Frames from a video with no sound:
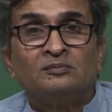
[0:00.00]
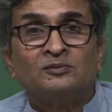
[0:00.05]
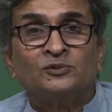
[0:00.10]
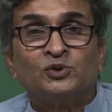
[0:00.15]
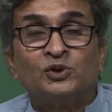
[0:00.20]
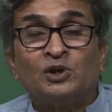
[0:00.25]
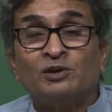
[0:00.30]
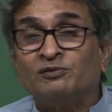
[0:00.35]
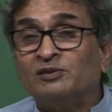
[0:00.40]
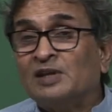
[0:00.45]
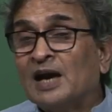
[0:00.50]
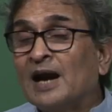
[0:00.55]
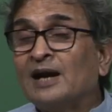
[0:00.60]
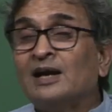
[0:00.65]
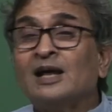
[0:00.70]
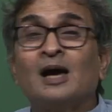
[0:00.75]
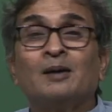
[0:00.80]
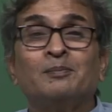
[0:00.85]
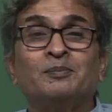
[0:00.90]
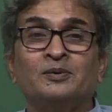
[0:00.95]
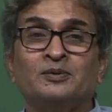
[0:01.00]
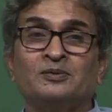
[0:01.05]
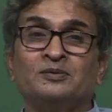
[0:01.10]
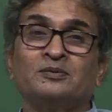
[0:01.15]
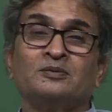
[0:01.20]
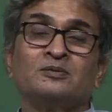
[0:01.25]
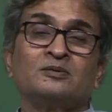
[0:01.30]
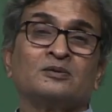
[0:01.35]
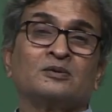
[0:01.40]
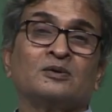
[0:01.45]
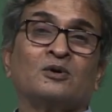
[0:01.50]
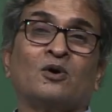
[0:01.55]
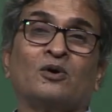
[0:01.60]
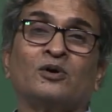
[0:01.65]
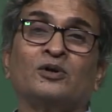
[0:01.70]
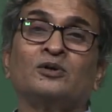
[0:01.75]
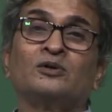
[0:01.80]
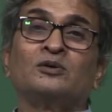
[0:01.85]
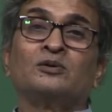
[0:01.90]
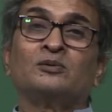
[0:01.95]
So, if that happens
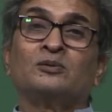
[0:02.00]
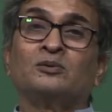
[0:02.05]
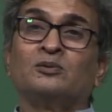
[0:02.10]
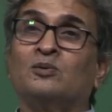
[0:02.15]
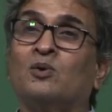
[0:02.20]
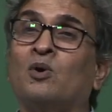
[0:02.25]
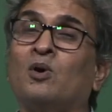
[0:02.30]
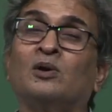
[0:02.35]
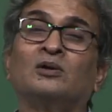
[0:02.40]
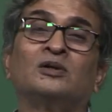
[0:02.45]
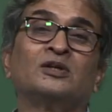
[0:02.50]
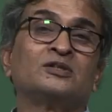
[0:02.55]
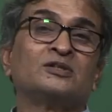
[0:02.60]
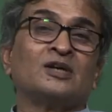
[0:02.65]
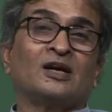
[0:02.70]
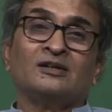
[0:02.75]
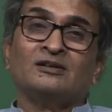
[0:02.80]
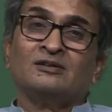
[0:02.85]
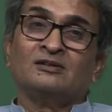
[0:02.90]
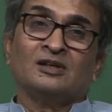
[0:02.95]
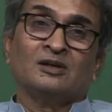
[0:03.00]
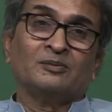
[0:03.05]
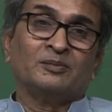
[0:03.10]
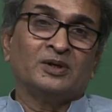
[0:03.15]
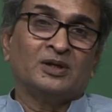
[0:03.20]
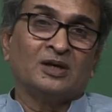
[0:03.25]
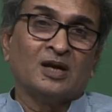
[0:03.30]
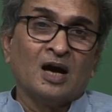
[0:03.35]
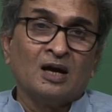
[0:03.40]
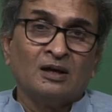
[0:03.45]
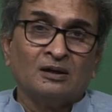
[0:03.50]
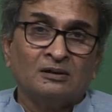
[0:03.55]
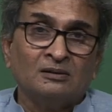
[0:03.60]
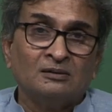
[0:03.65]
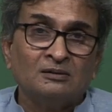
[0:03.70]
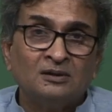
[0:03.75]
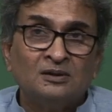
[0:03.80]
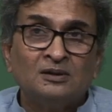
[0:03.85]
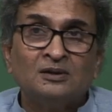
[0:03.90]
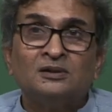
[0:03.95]
according to all the studies that have been
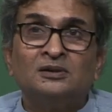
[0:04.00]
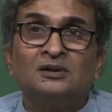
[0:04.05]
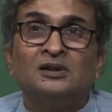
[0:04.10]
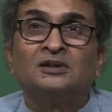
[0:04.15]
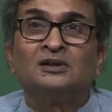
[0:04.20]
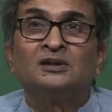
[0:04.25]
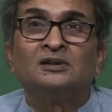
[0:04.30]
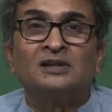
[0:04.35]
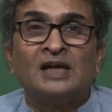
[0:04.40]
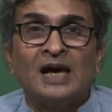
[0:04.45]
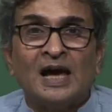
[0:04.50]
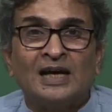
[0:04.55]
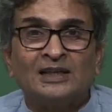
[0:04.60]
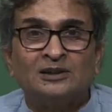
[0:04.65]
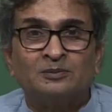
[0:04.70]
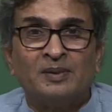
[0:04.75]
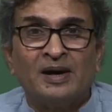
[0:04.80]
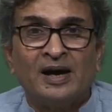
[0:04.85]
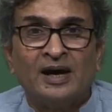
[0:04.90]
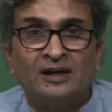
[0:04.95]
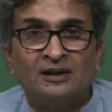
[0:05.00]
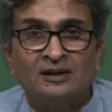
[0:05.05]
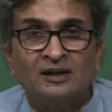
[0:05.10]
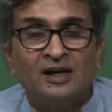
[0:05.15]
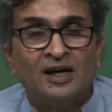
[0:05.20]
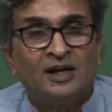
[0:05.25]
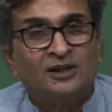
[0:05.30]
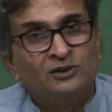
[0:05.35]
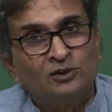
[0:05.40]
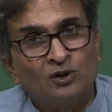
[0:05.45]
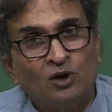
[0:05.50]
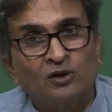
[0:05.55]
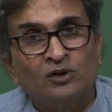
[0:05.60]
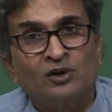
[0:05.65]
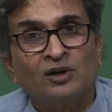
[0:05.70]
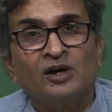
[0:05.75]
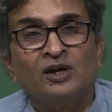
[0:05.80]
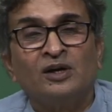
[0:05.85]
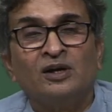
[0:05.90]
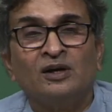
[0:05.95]
done, this is as bad as not
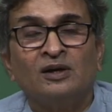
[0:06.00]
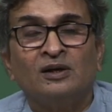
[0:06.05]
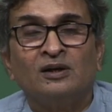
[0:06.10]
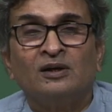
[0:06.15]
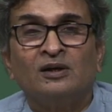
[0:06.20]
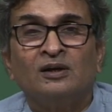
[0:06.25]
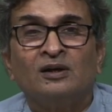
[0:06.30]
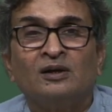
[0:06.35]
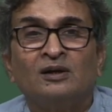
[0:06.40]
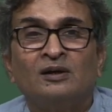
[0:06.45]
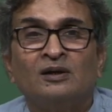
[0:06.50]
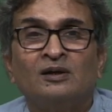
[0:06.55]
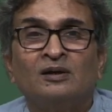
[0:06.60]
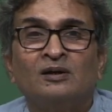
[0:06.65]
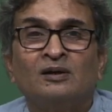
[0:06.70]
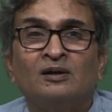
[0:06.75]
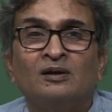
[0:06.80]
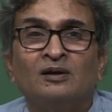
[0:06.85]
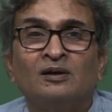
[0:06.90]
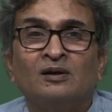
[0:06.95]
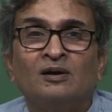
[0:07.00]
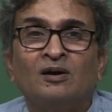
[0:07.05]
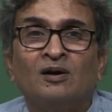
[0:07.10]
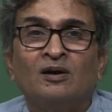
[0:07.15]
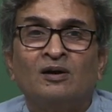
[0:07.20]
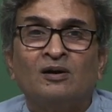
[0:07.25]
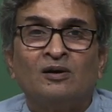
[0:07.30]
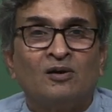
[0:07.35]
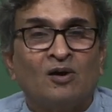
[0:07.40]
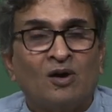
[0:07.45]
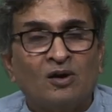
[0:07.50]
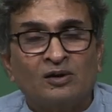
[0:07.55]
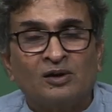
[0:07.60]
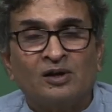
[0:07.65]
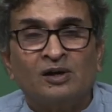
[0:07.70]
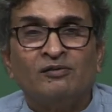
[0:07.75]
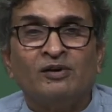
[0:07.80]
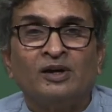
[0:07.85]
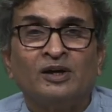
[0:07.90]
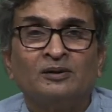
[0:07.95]
treating, not
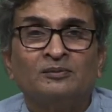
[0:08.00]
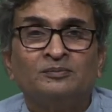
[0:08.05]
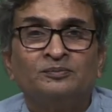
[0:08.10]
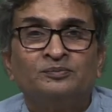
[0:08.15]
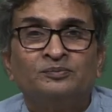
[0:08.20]
giving